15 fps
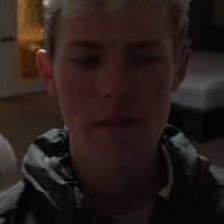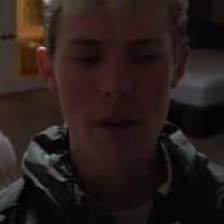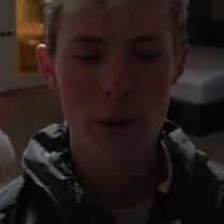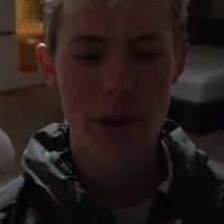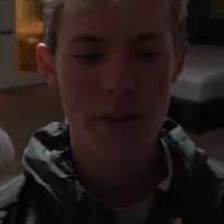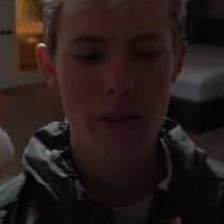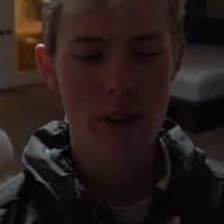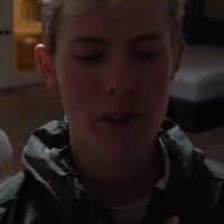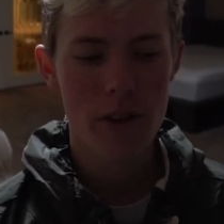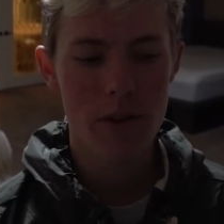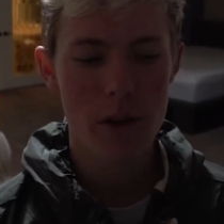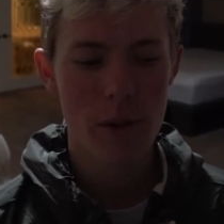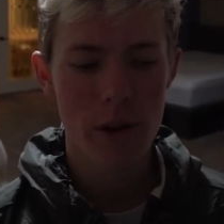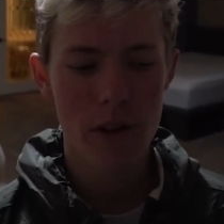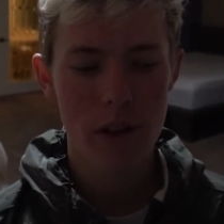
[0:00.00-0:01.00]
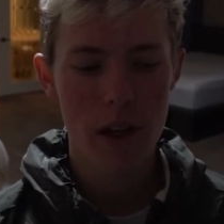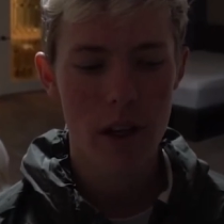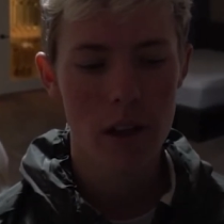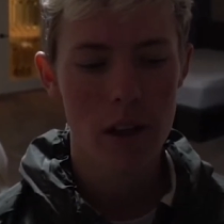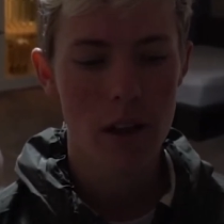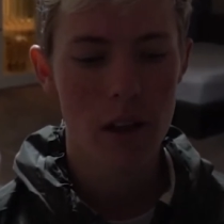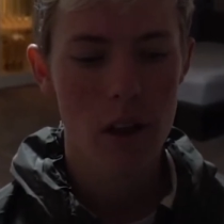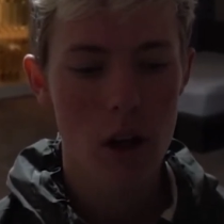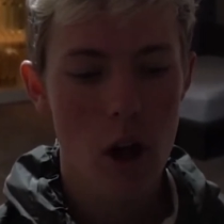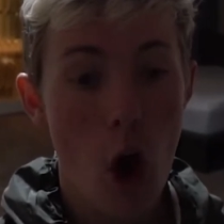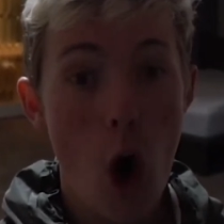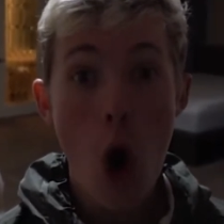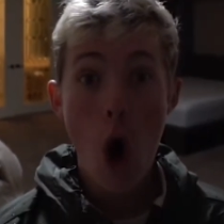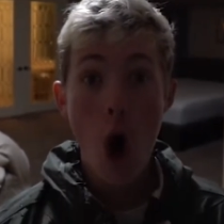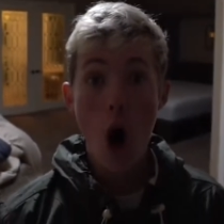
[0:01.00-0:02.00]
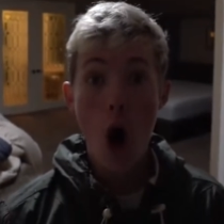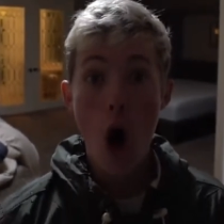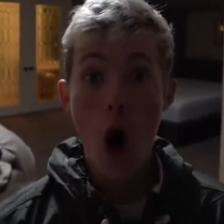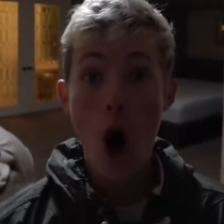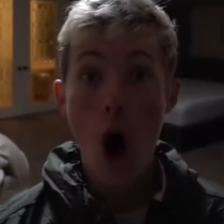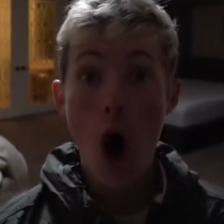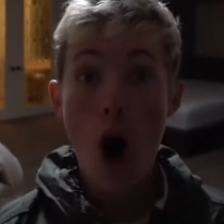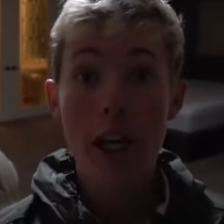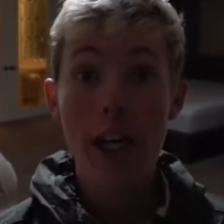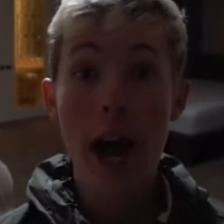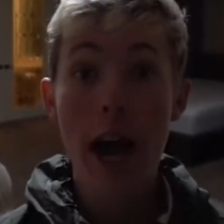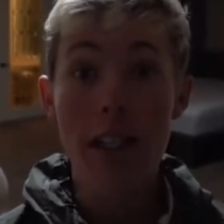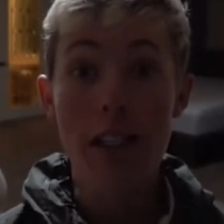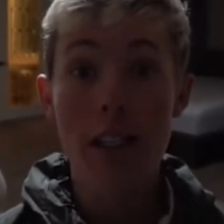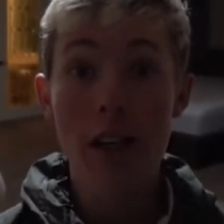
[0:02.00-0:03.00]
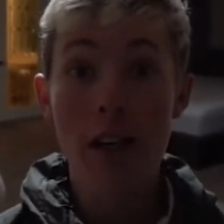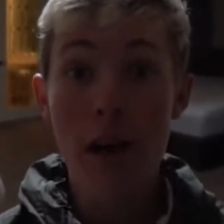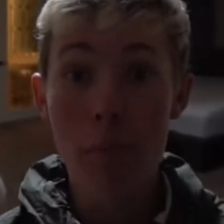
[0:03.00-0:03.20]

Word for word: February first, February second. Guys,